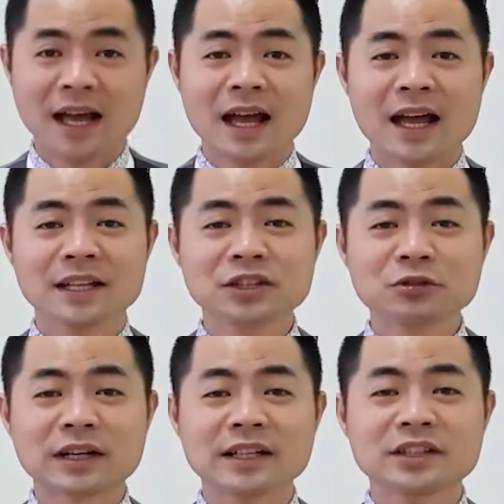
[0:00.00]
And you
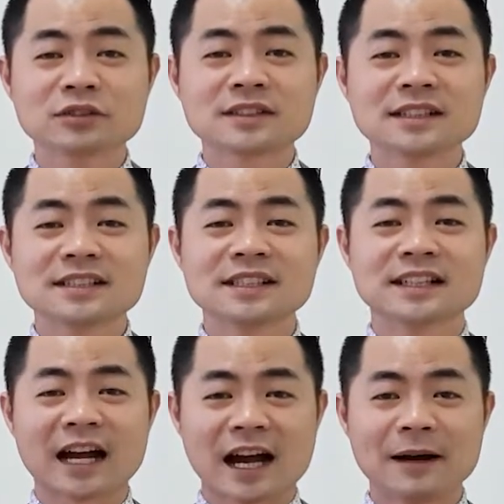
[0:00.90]
can use this
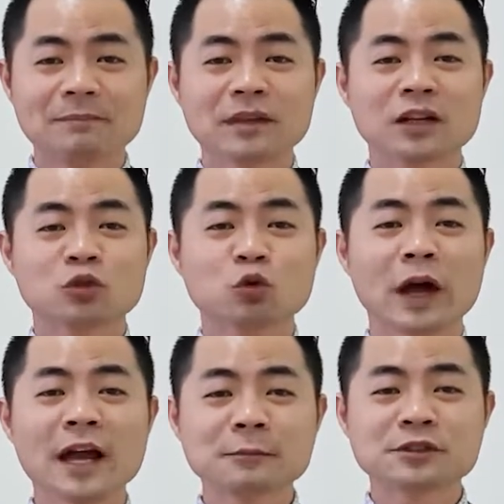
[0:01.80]
income to
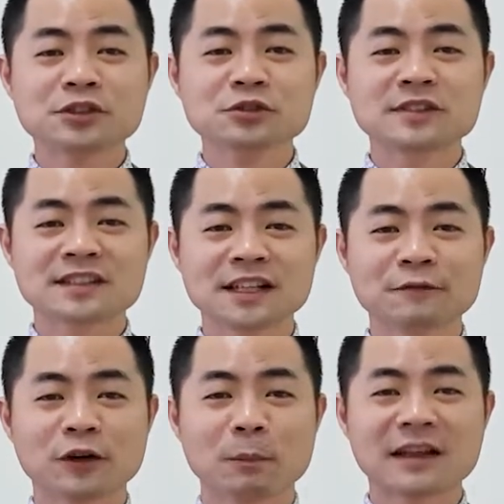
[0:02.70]
help you serve
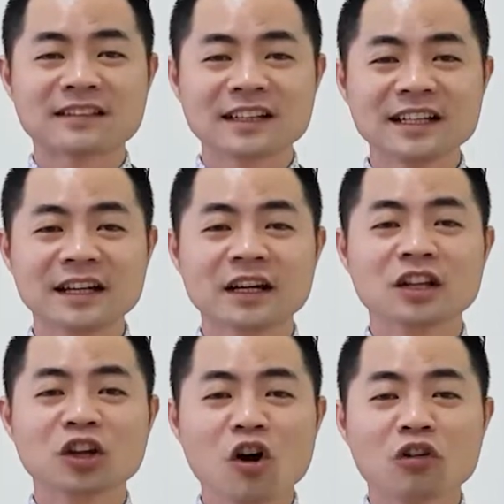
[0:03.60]
your monthly
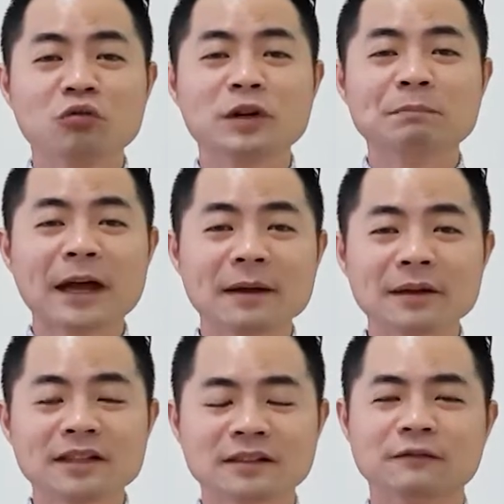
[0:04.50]
loan
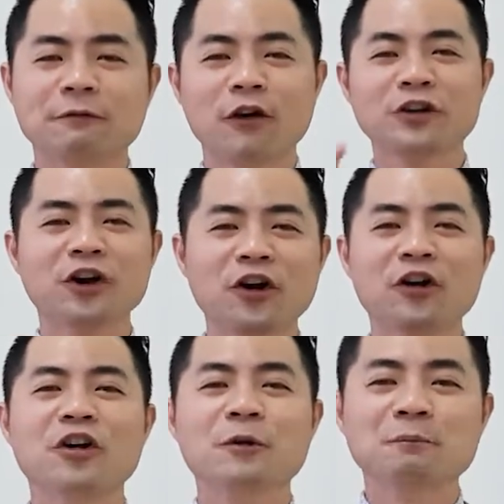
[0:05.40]
repayment for your
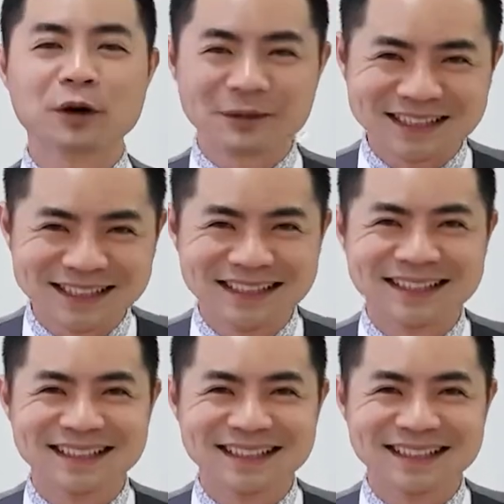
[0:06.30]
property.